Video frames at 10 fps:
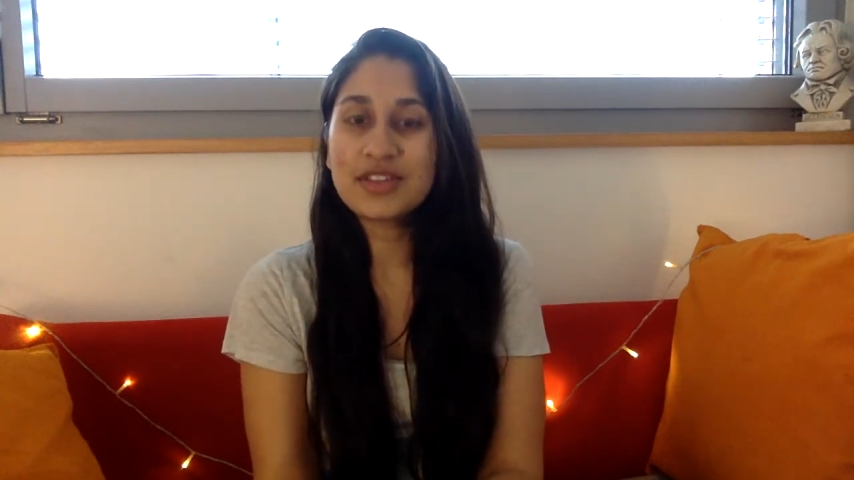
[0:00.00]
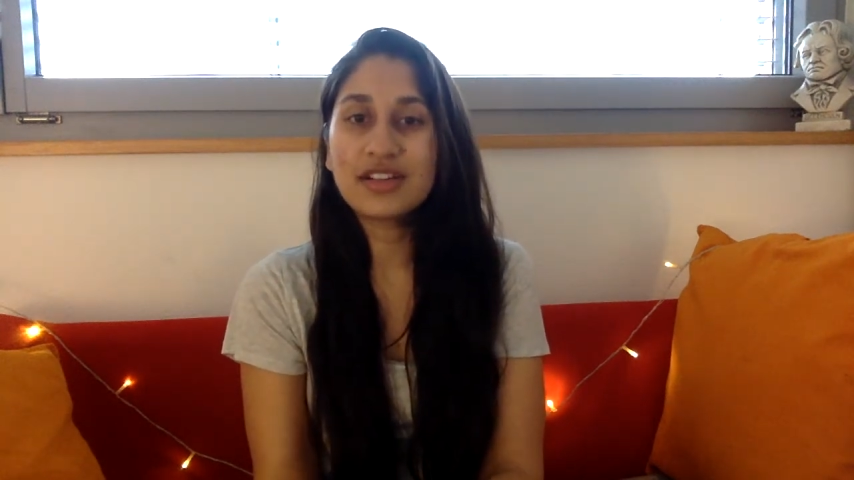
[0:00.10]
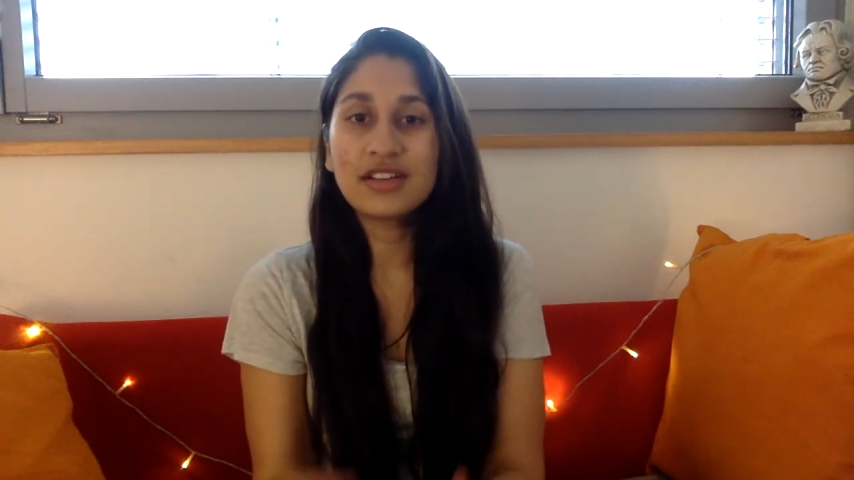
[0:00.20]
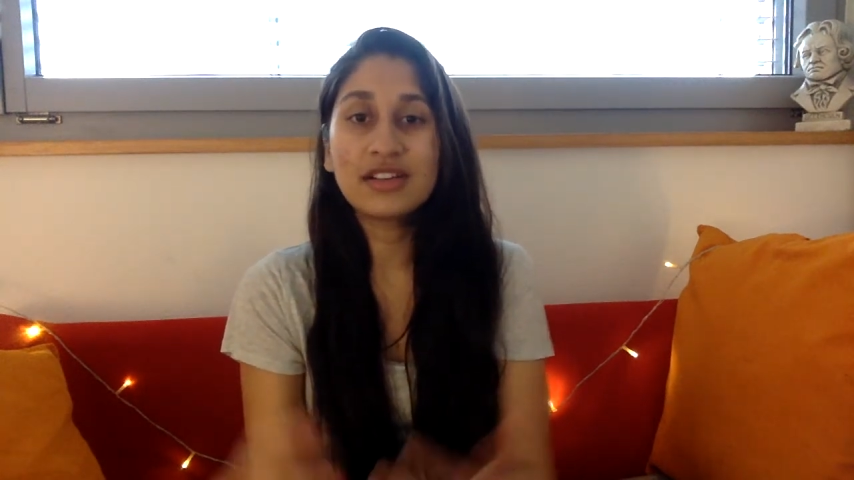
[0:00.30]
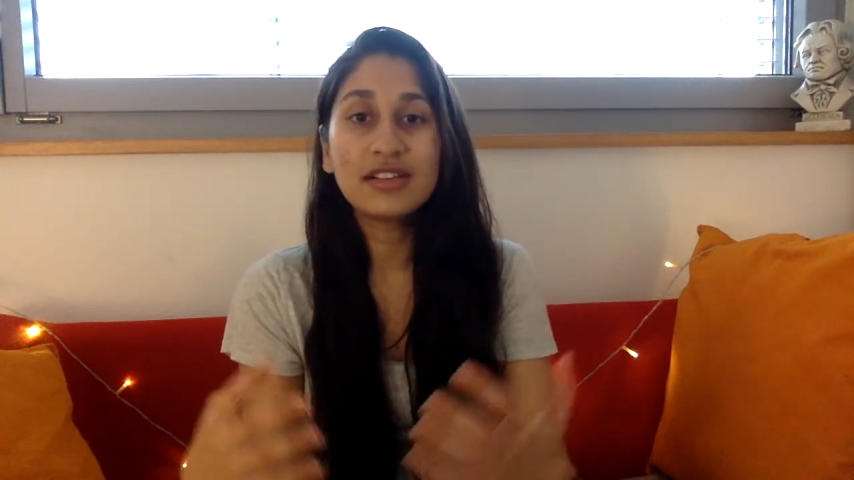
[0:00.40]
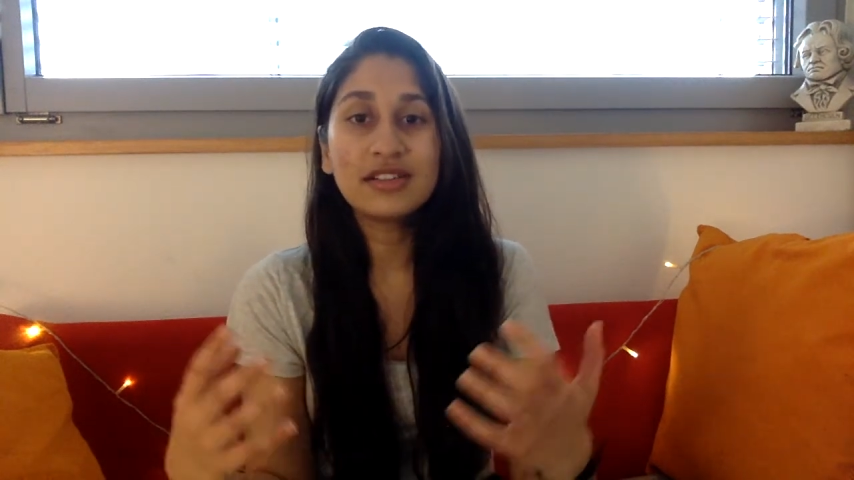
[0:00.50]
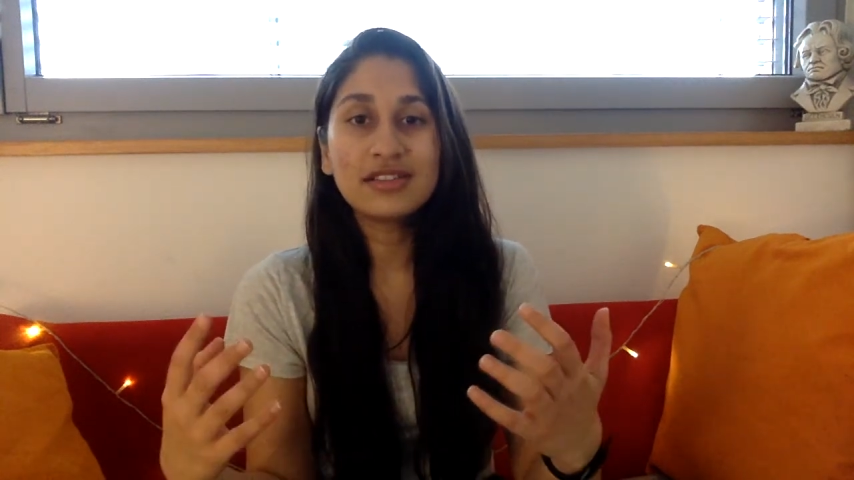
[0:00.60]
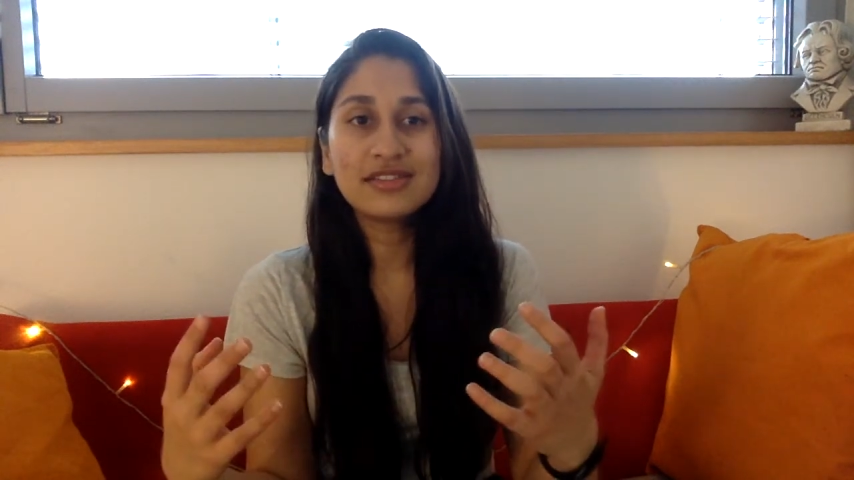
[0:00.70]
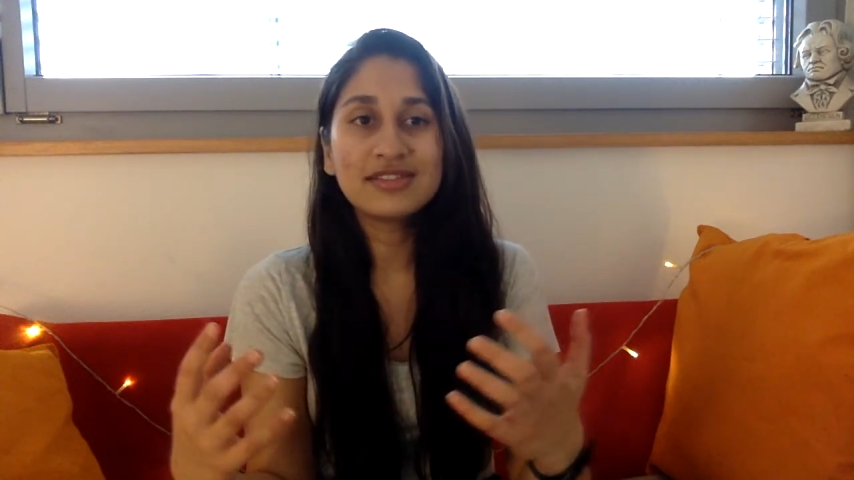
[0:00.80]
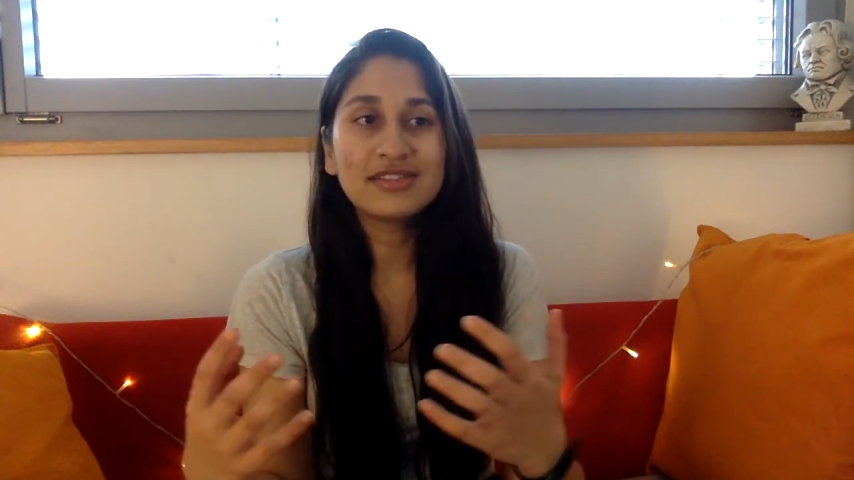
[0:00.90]

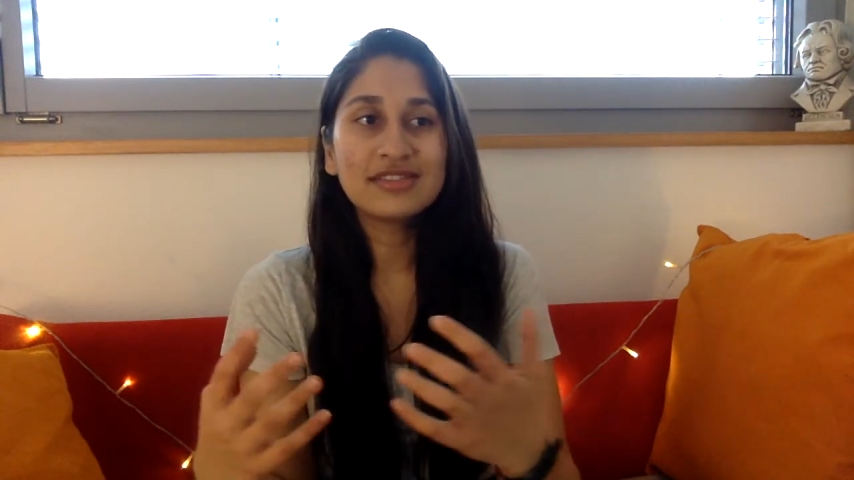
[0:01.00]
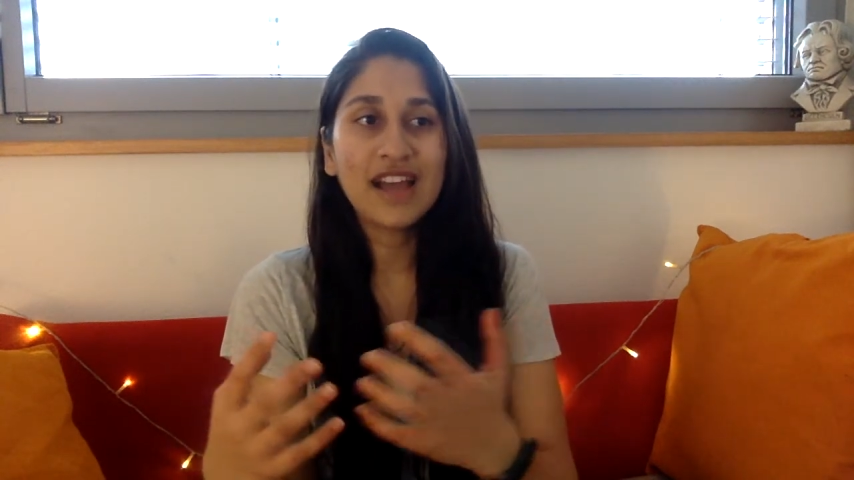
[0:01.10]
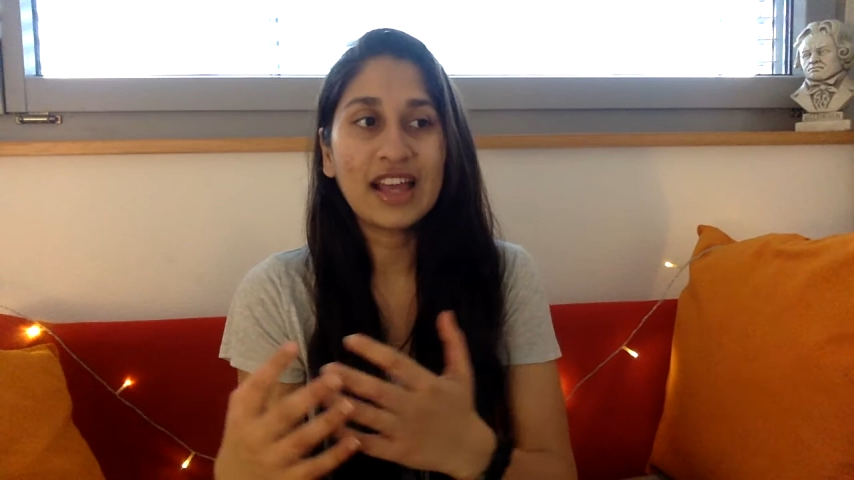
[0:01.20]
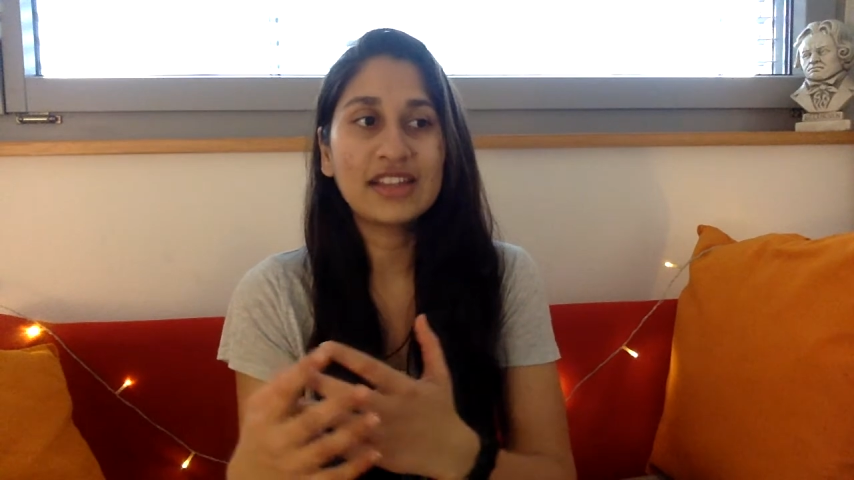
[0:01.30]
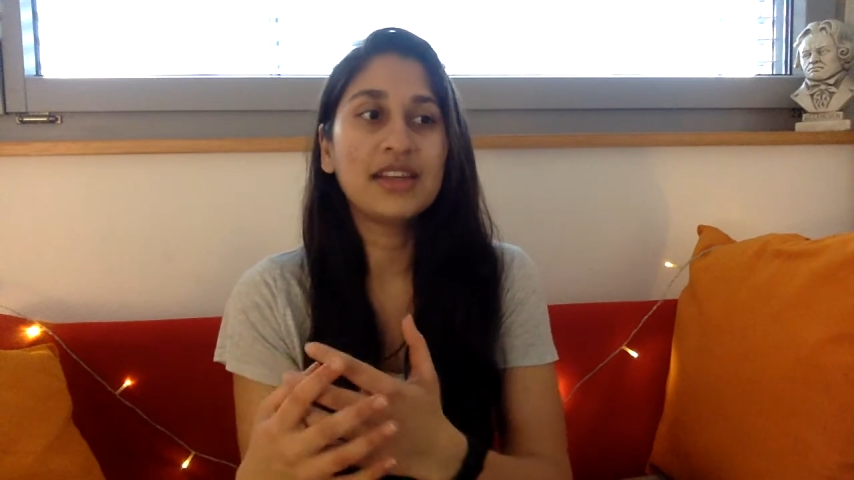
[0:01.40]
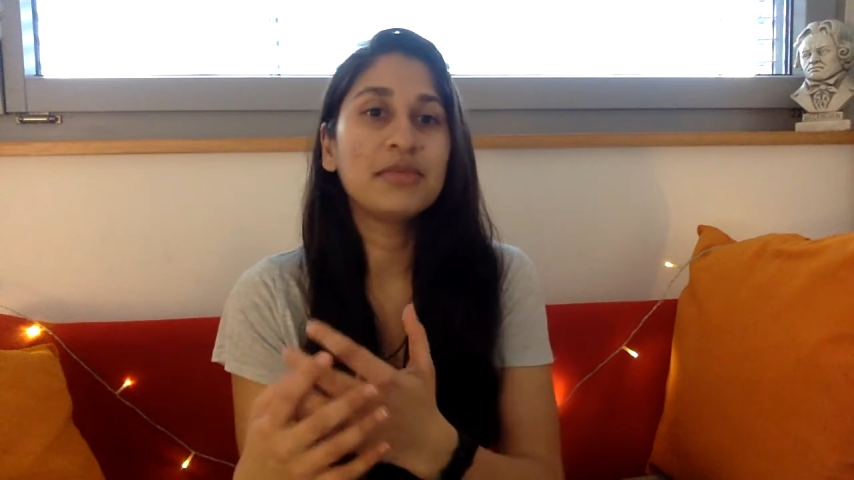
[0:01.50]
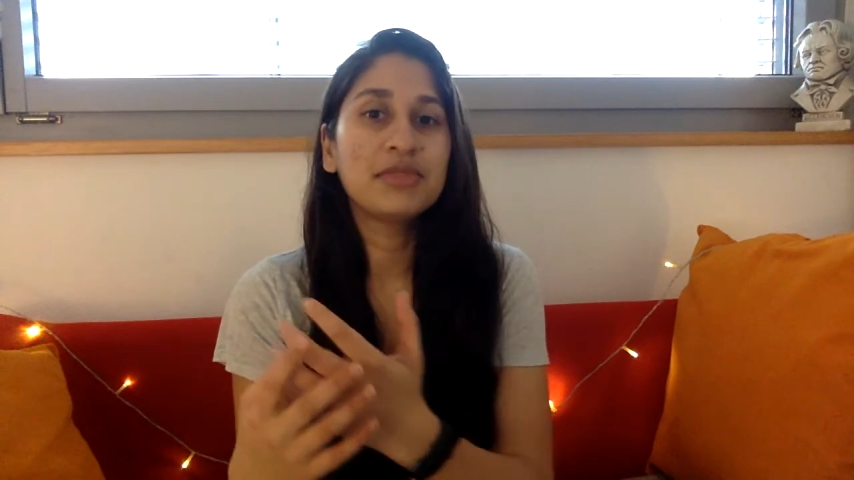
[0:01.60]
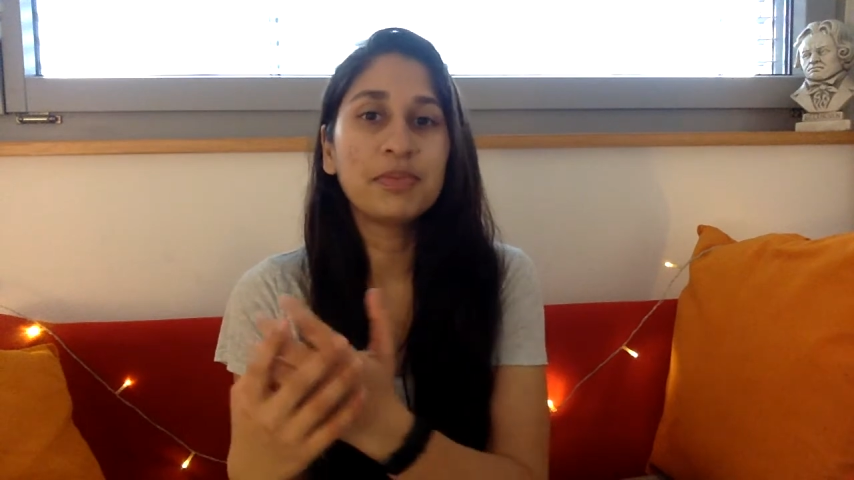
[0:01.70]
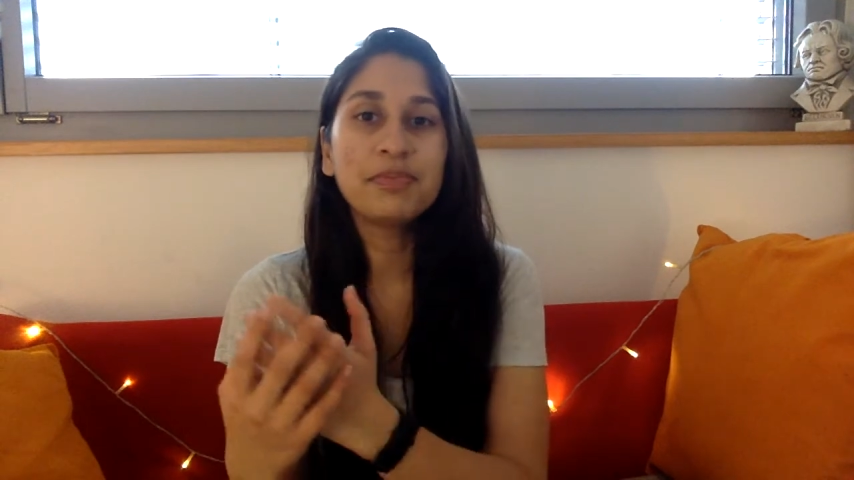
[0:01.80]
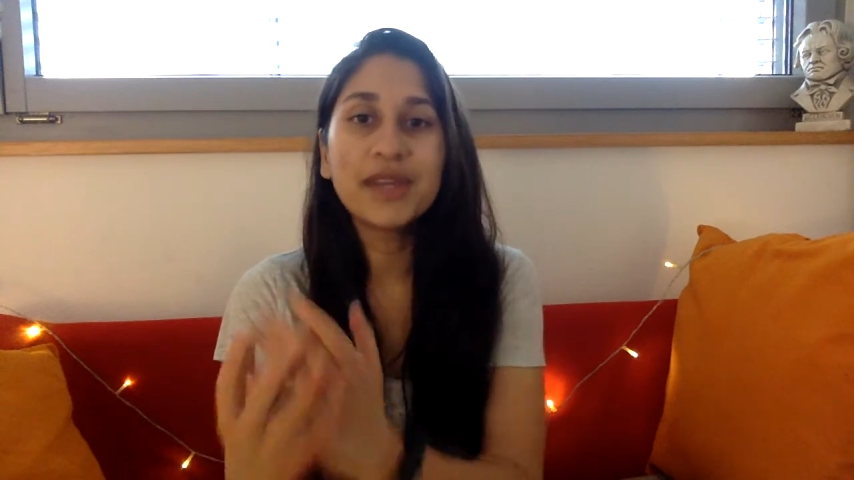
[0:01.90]
I think the